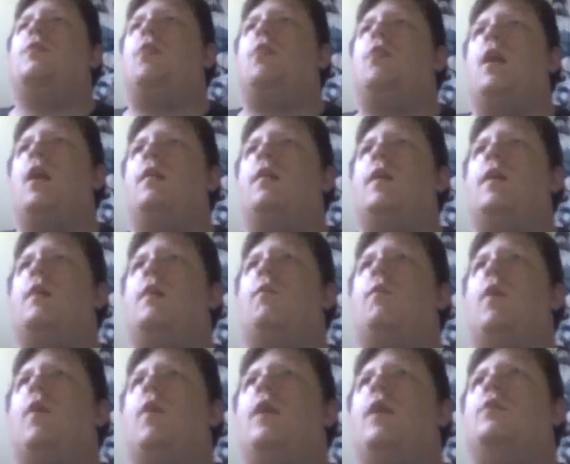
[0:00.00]
trying to think of
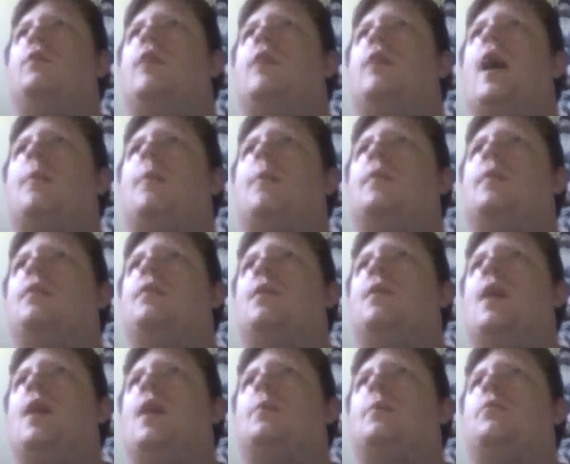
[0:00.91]
what else happened in
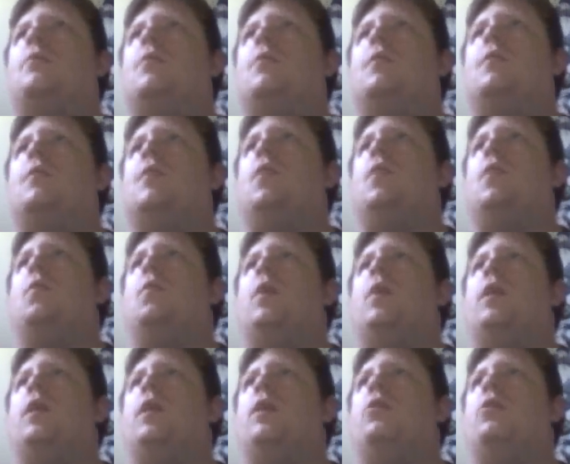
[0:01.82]
that episode that was like
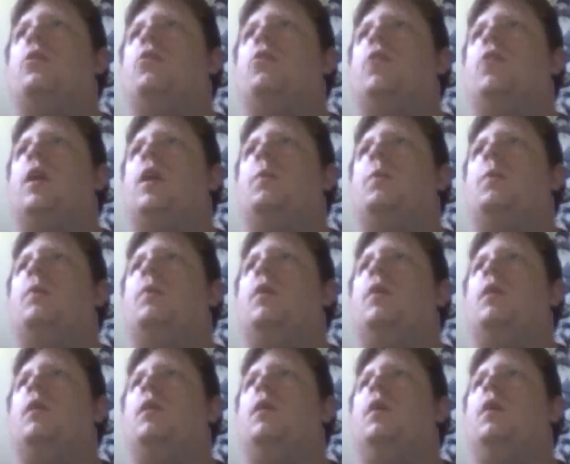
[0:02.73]
really extreme.
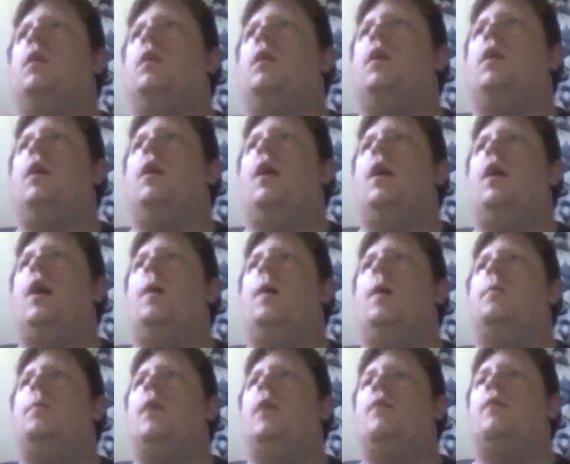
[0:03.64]

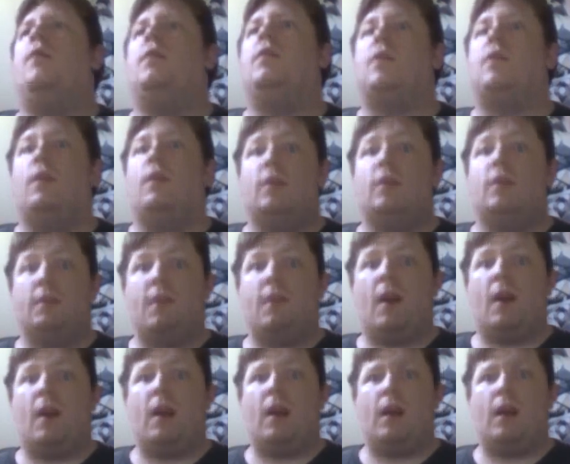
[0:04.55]
It was a
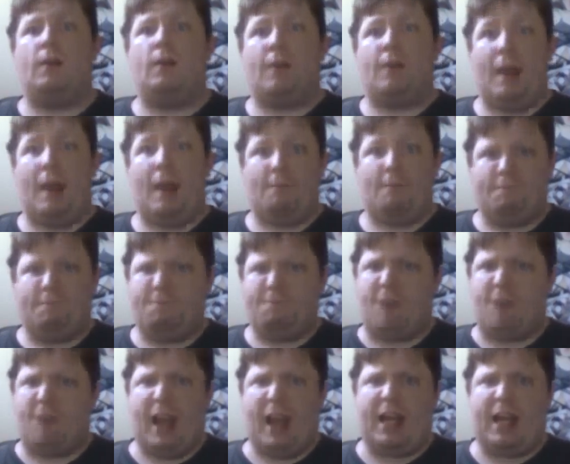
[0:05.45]
very
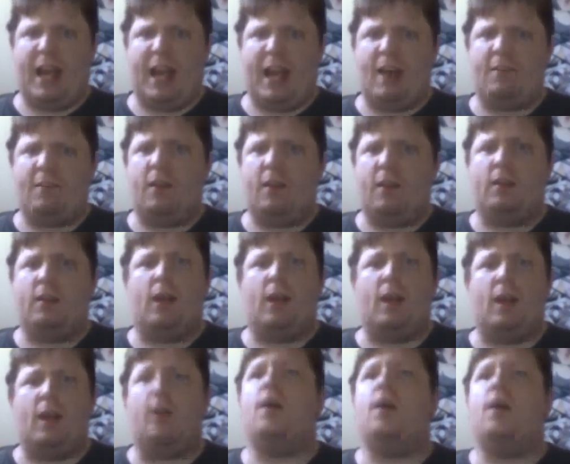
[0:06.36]
fight heavy.
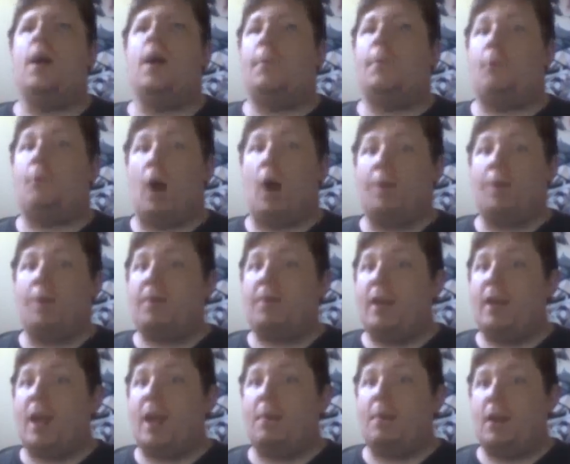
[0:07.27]
Like, props to
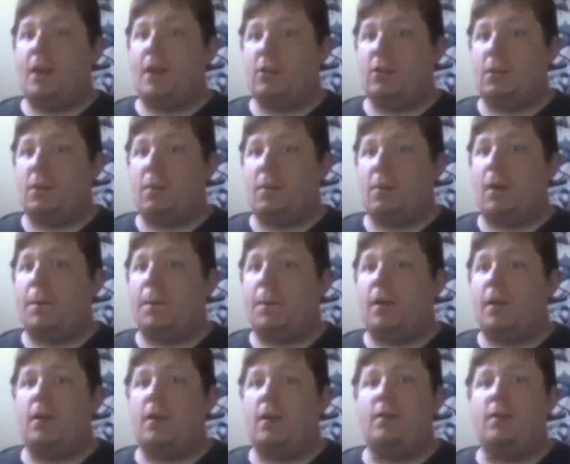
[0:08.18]
the animation
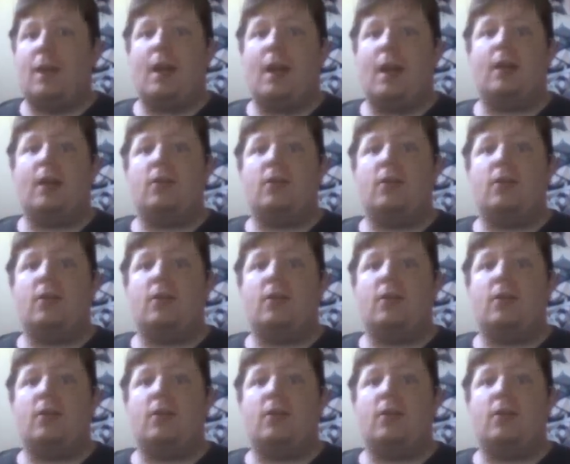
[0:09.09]
department, because that